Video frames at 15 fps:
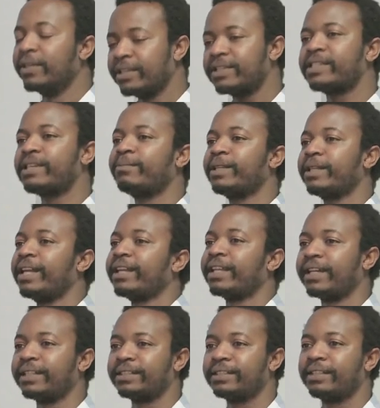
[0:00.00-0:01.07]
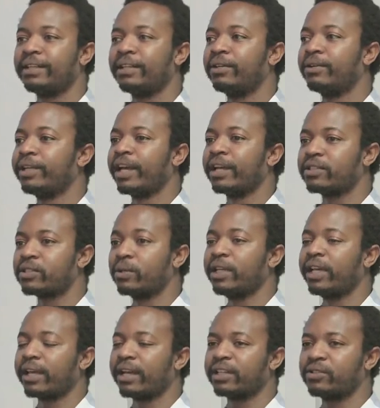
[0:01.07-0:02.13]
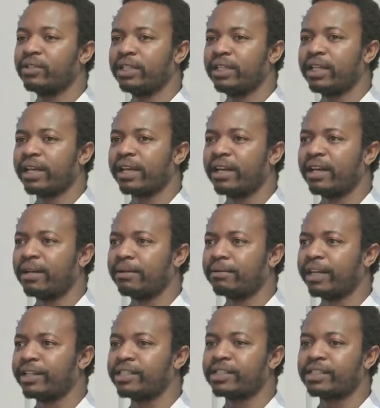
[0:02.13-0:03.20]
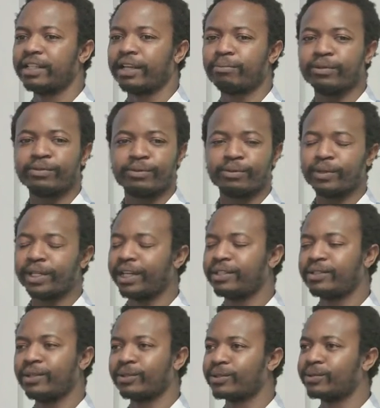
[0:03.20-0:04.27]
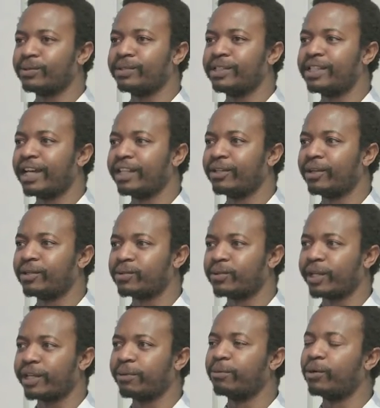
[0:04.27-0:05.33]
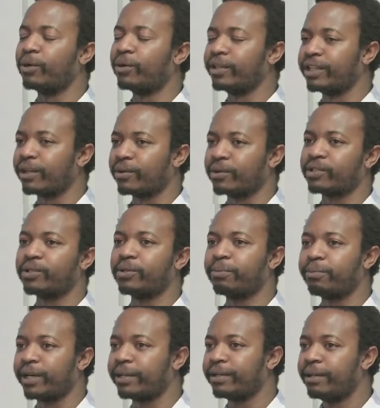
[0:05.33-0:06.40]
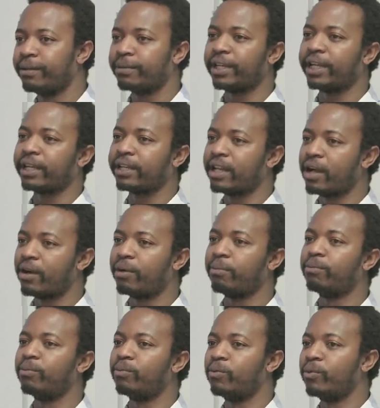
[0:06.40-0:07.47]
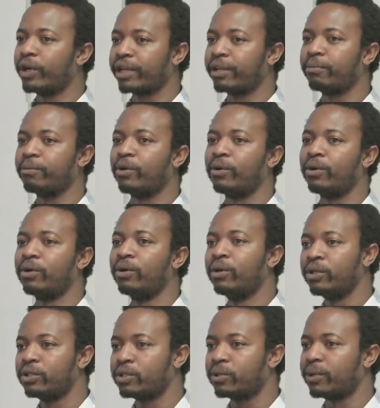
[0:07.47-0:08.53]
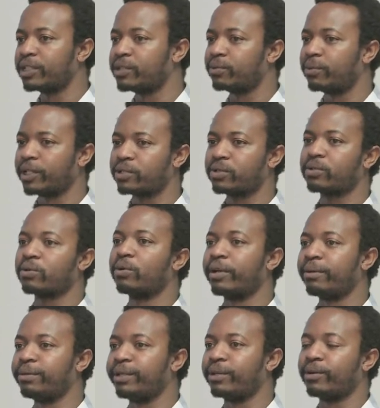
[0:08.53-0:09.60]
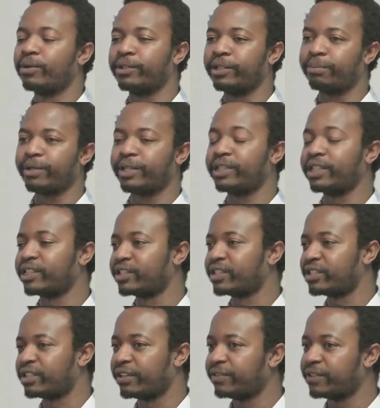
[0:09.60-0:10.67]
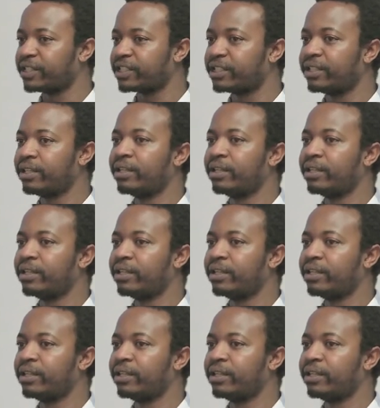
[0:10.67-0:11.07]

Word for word: Something like that. yeah, so like actually like uh, I just like before when I talked to Daniel, I was working more on the control part, but like now I'm working more towards what's going to be called a prediction service.